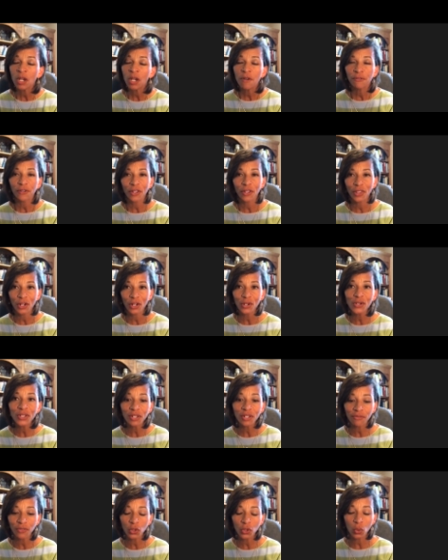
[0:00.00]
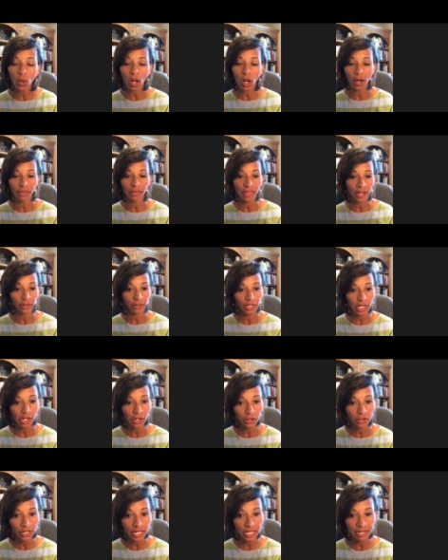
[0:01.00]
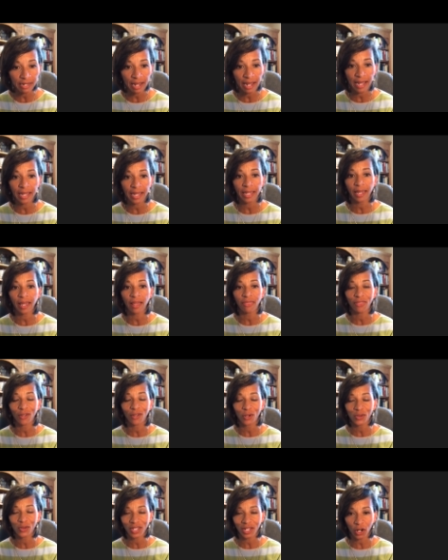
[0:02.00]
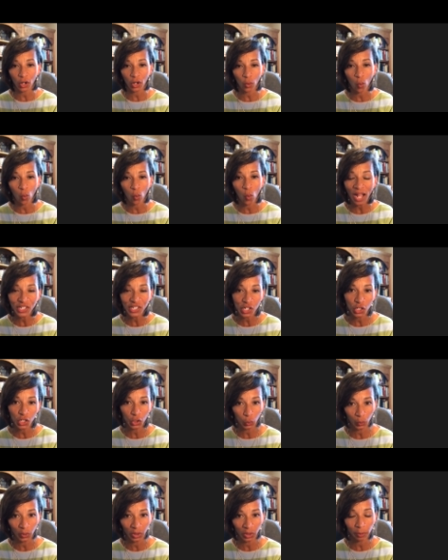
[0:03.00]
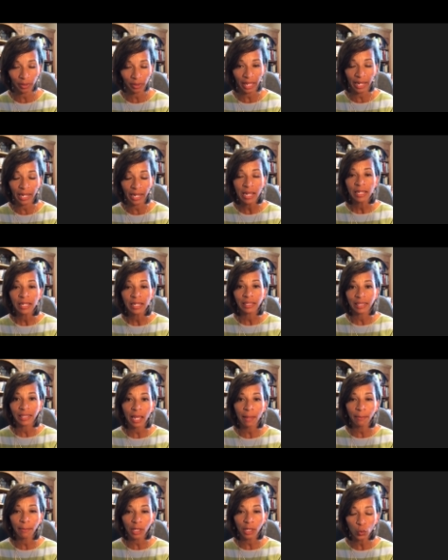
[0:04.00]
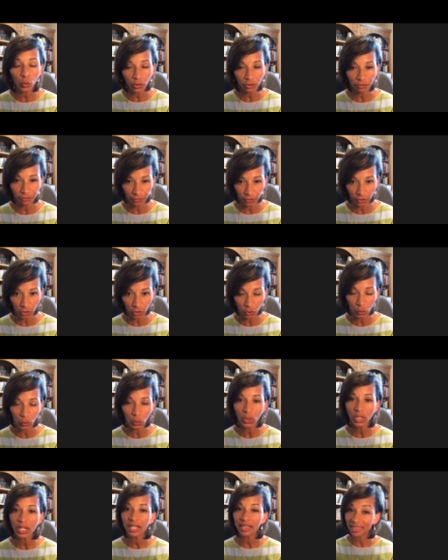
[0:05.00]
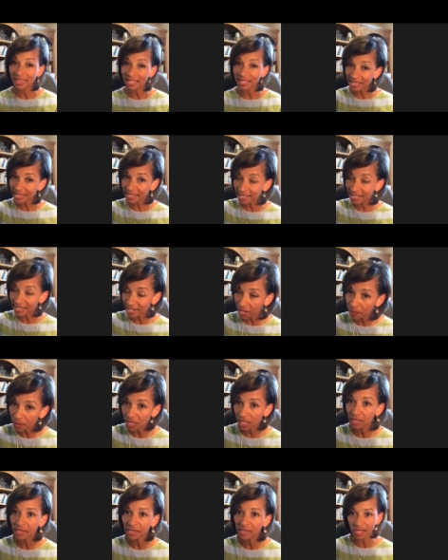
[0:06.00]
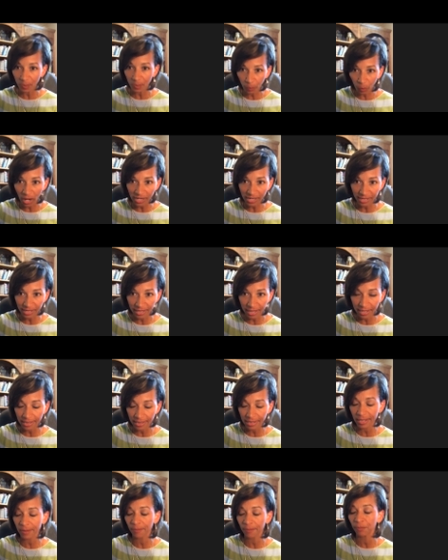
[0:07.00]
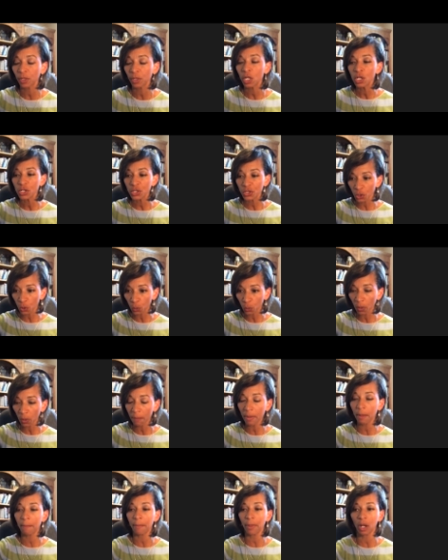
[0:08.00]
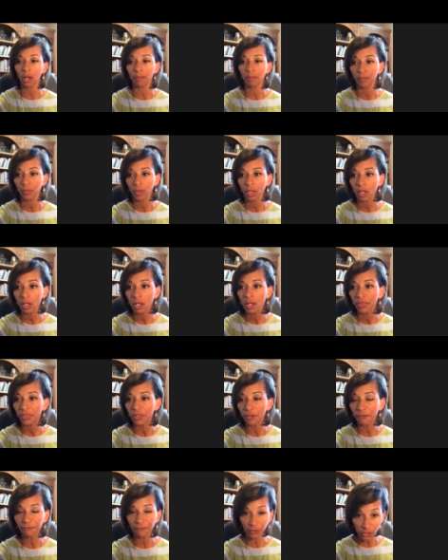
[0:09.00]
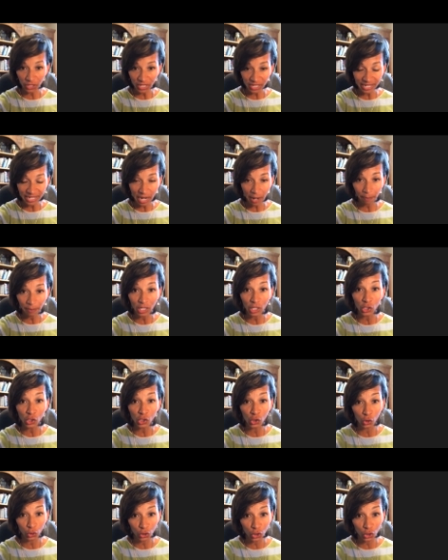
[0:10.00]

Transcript: for those of you all that are here today and those that are watching the replay, let me review the steps in this process. So, remember, the first step is your